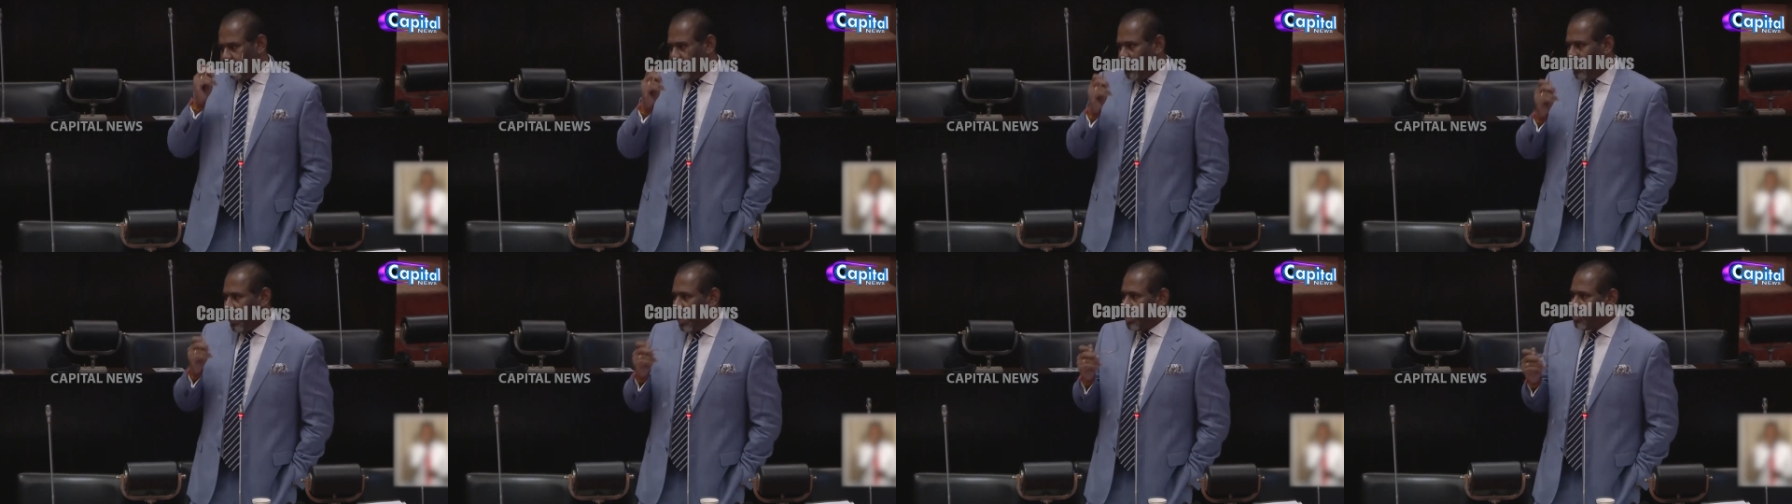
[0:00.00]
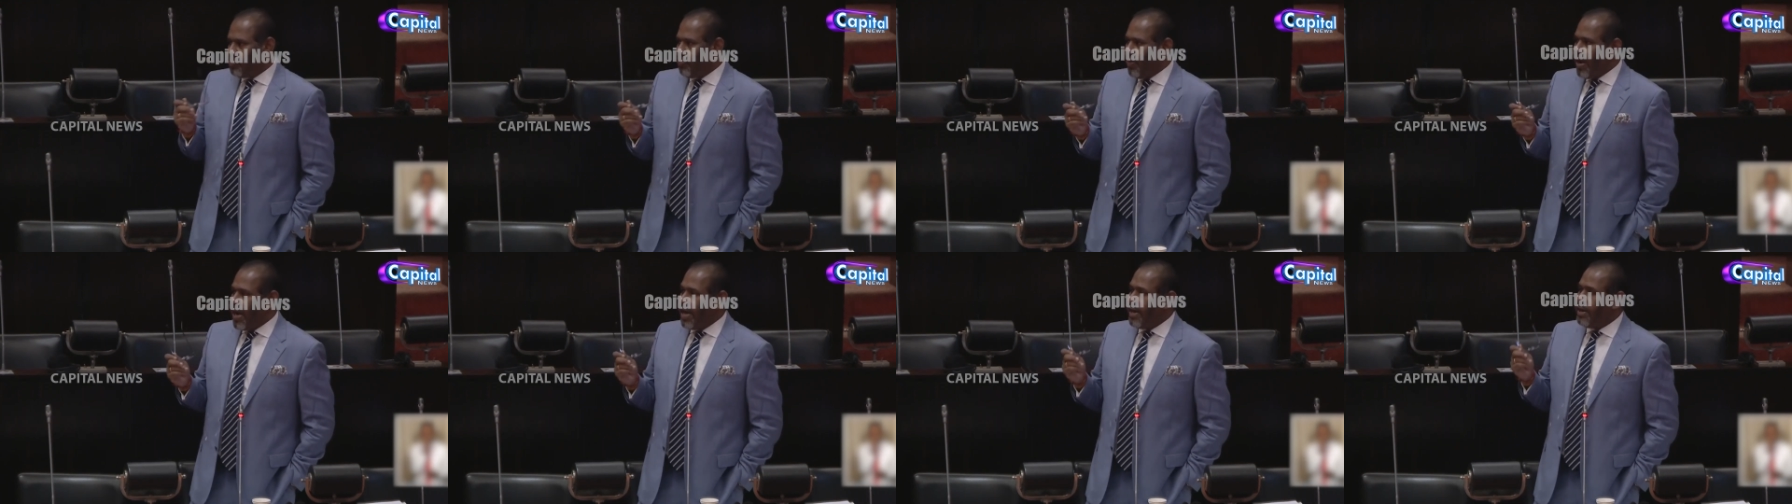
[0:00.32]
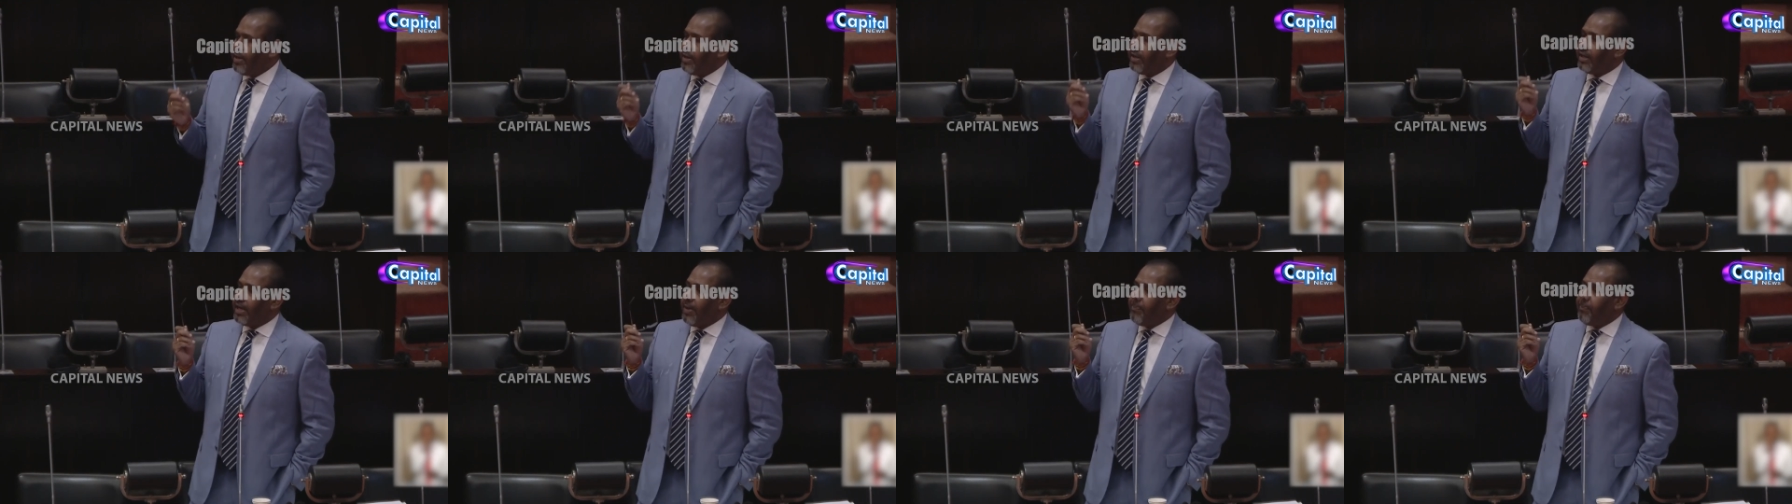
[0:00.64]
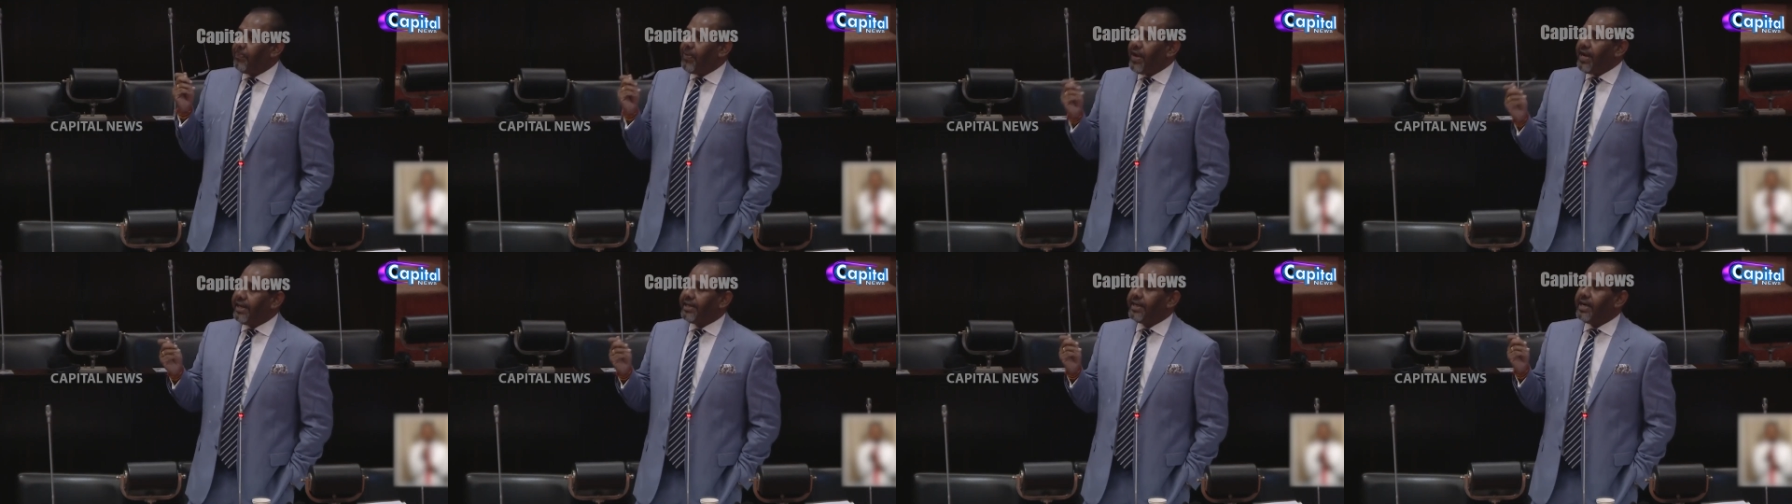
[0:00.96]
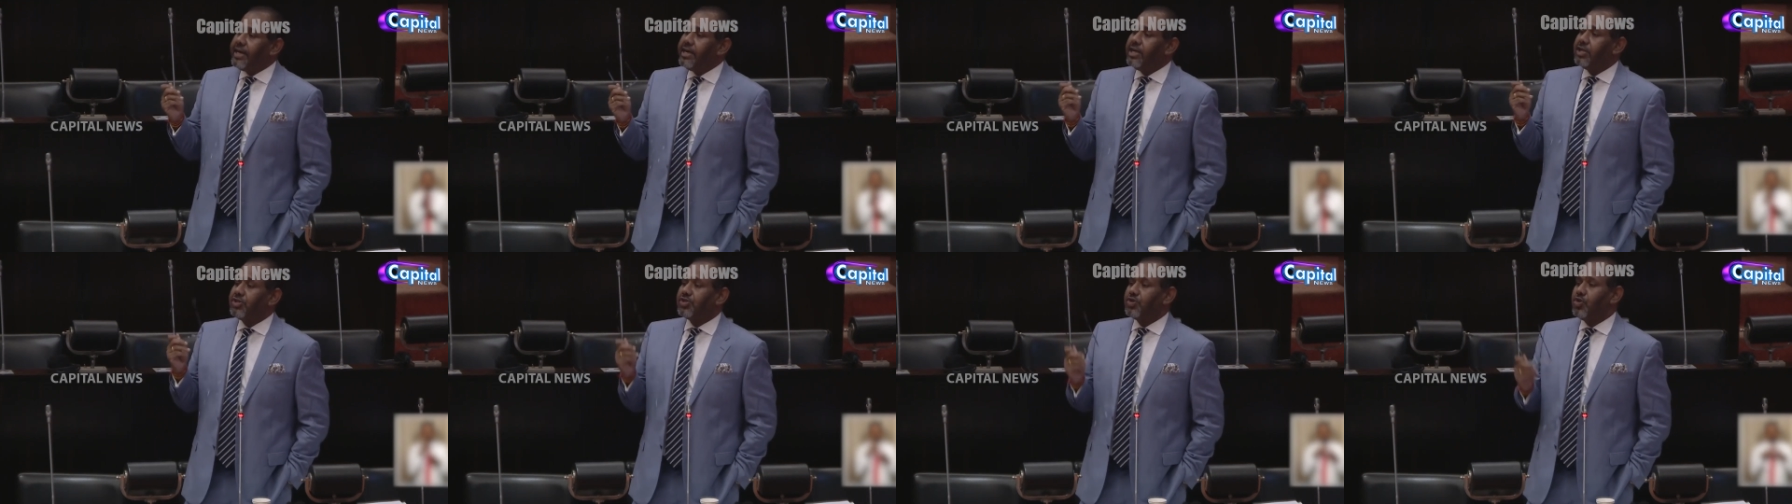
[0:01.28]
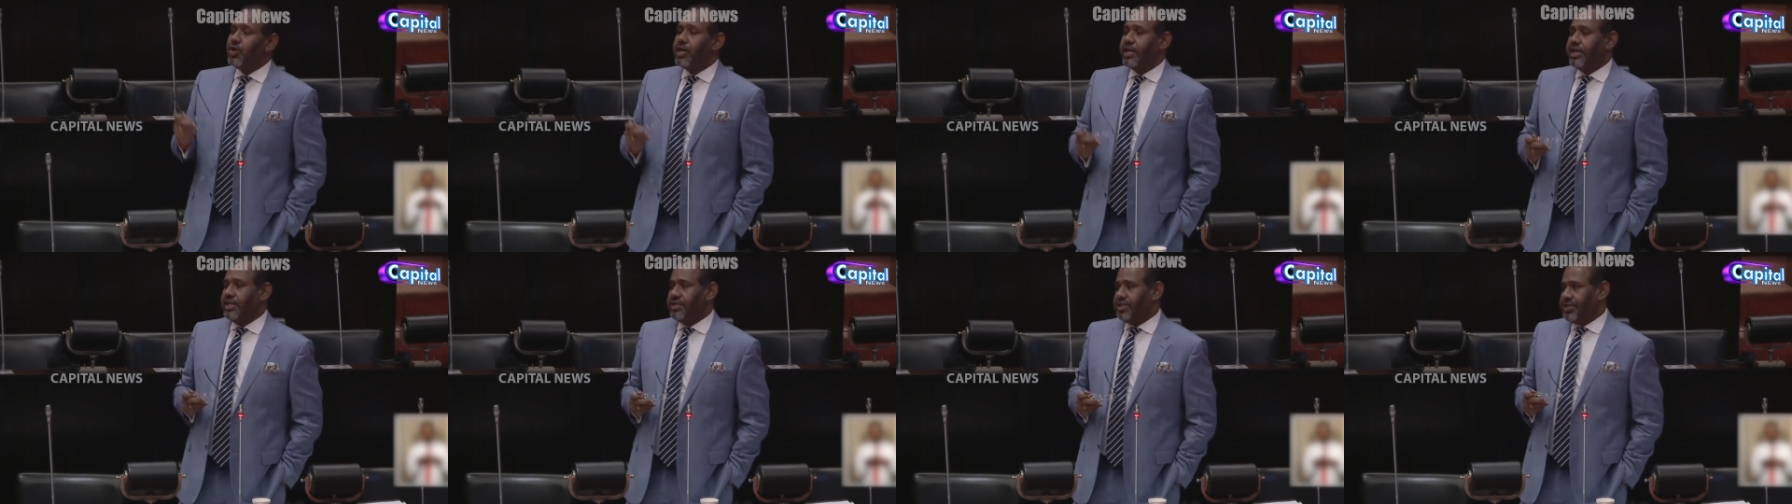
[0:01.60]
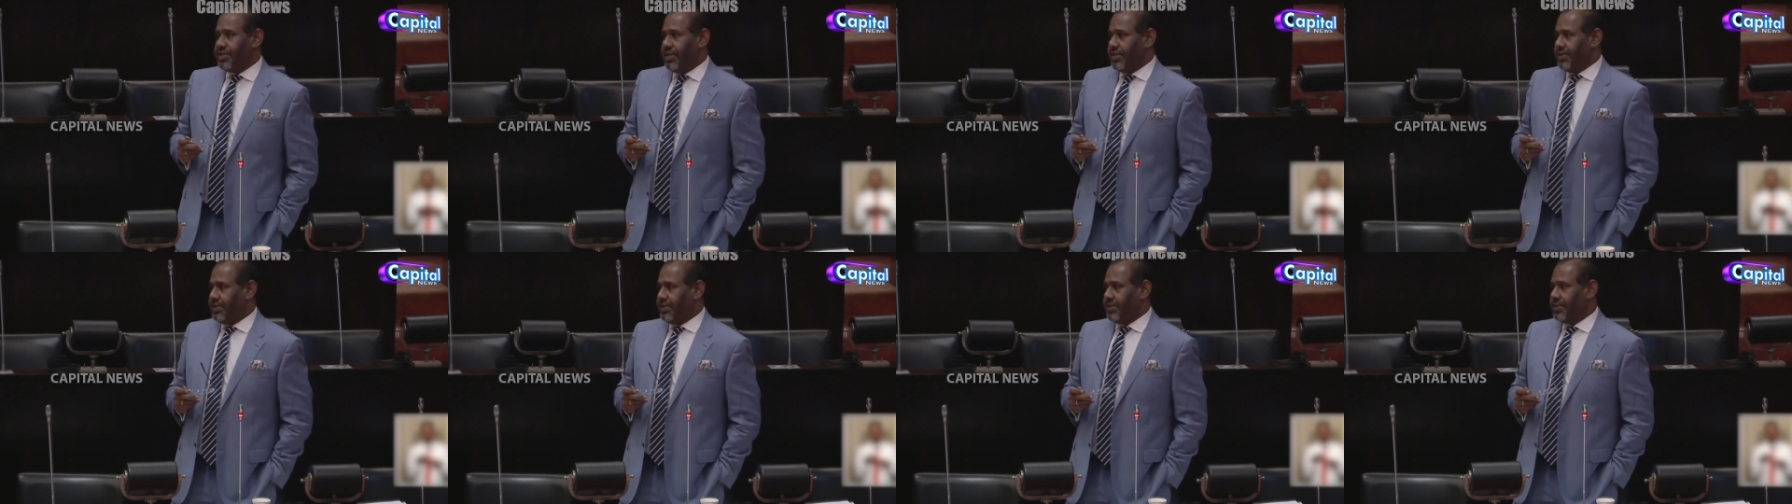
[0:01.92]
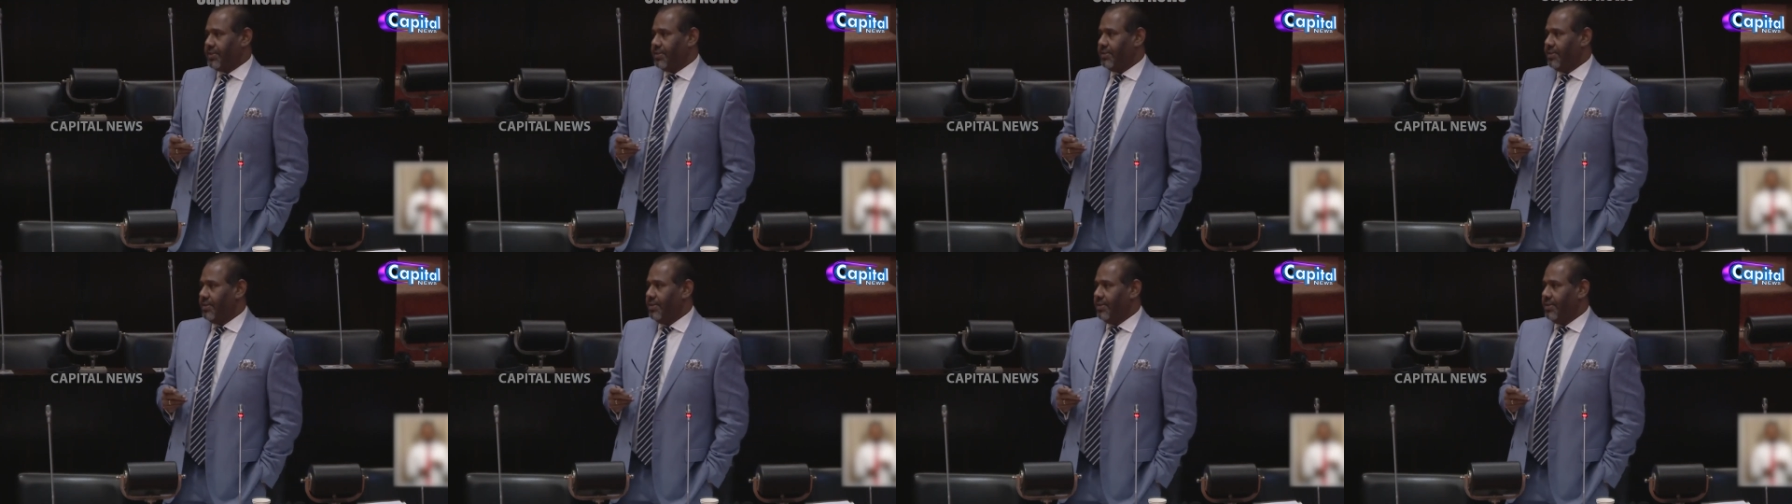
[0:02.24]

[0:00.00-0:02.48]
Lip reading: has made repeated assurances